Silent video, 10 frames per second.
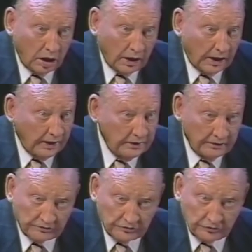I'd
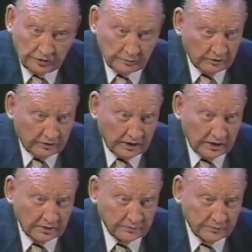never dreamed of that.
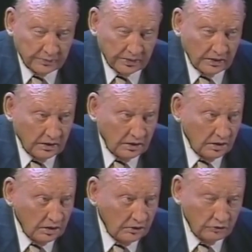
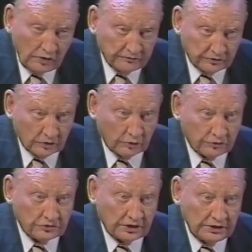You have to go to
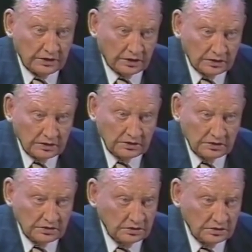China,
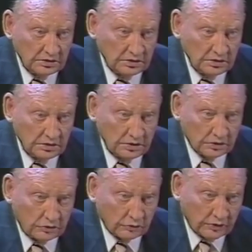
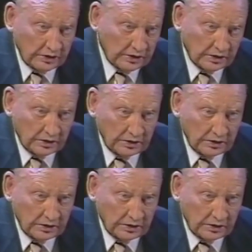Korea,